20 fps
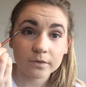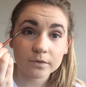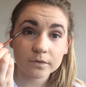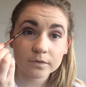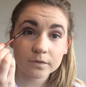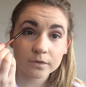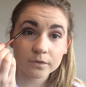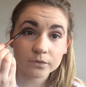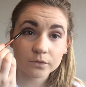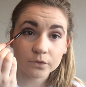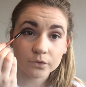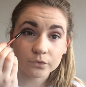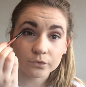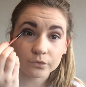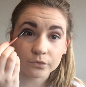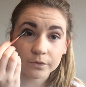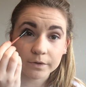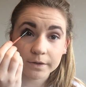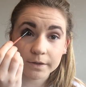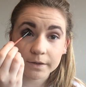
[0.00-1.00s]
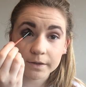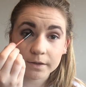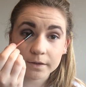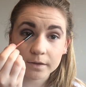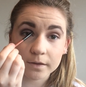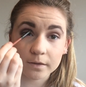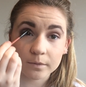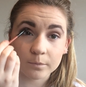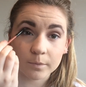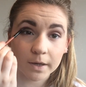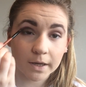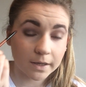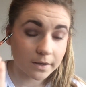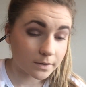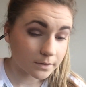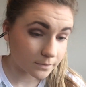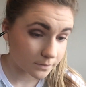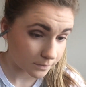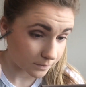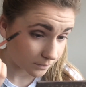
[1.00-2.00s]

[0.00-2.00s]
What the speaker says: Goes on really well,